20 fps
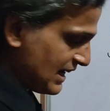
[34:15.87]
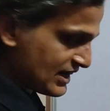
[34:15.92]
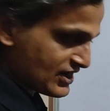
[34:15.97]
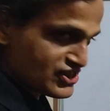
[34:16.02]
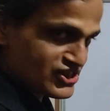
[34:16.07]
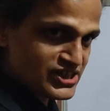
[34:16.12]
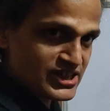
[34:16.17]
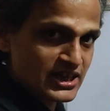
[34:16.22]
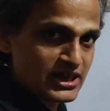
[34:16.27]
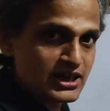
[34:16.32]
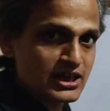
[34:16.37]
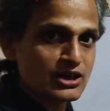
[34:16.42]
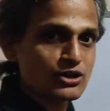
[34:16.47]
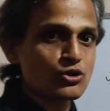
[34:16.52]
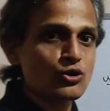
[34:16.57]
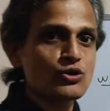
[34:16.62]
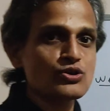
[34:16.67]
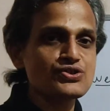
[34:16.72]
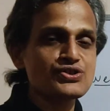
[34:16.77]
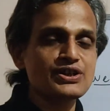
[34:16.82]

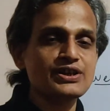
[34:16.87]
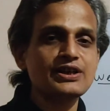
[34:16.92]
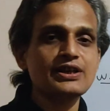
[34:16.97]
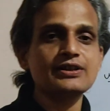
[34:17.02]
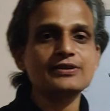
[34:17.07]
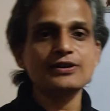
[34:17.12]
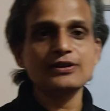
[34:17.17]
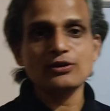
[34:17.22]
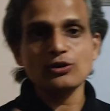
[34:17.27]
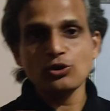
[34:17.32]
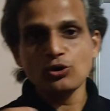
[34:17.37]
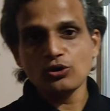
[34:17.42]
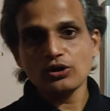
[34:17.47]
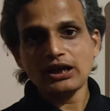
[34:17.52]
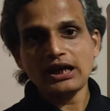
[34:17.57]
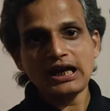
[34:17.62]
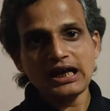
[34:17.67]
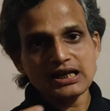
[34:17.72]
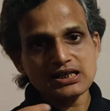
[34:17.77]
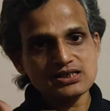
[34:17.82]
external concentrated
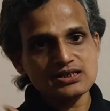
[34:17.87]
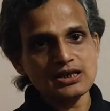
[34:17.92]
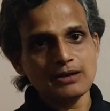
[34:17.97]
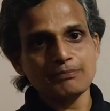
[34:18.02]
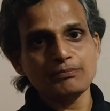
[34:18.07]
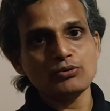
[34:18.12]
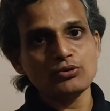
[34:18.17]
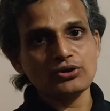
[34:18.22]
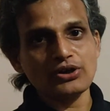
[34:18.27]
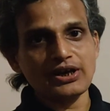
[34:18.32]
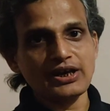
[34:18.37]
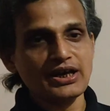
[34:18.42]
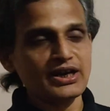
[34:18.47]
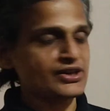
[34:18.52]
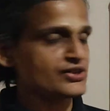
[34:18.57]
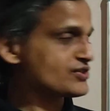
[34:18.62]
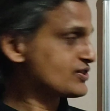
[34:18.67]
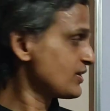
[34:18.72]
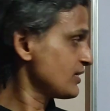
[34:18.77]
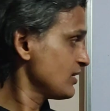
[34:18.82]
load and support
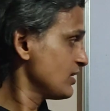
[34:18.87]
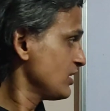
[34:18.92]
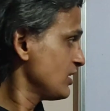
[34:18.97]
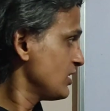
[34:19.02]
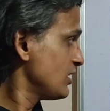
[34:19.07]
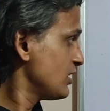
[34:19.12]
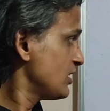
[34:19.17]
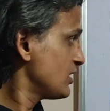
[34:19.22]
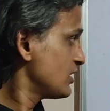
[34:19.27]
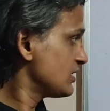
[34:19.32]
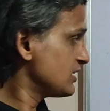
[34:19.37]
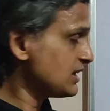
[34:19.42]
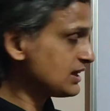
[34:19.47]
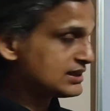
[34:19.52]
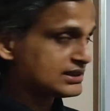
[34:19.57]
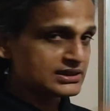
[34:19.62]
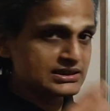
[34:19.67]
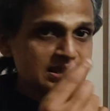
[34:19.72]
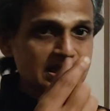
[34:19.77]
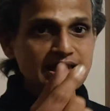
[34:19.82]
reaction,
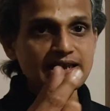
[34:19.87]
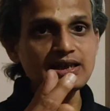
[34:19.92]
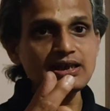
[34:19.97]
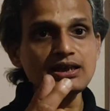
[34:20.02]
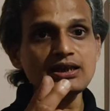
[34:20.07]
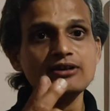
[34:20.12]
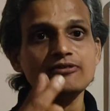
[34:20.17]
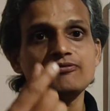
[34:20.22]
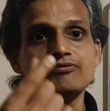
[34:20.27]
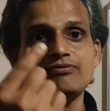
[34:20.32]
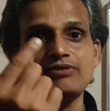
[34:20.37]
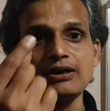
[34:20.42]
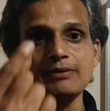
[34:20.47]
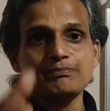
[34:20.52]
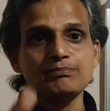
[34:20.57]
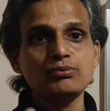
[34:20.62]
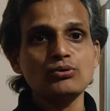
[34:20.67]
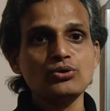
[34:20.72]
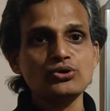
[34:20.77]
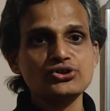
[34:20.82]
the thin
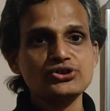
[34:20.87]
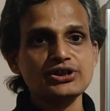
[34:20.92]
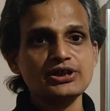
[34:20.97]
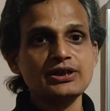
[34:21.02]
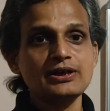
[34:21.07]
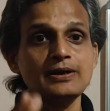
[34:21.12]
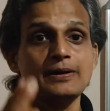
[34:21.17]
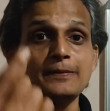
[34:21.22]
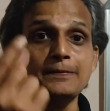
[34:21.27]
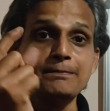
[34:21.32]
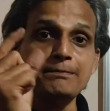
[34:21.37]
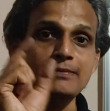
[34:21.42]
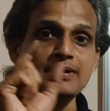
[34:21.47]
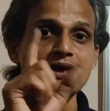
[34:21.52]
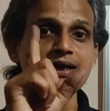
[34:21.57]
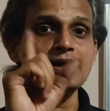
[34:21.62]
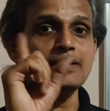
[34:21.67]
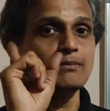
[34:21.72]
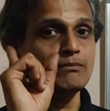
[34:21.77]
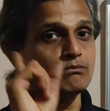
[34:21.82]
web portion
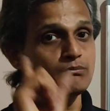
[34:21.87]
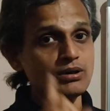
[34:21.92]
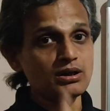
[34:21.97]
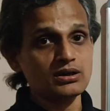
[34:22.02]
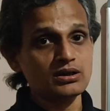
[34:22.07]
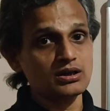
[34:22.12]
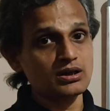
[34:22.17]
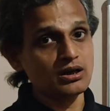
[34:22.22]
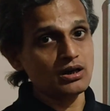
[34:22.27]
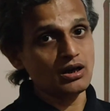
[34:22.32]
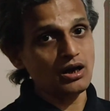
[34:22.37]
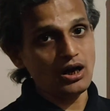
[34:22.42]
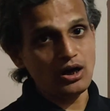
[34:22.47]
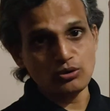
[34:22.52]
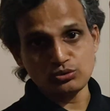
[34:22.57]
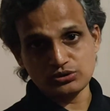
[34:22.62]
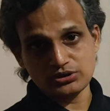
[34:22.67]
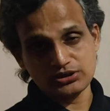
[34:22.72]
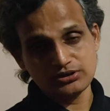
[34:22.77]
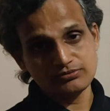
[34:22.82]
may buckle
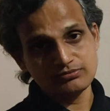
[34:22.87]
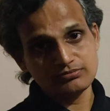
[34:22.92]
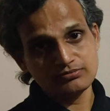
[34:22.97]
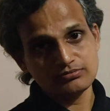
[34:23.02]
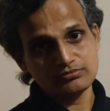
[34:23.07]
out.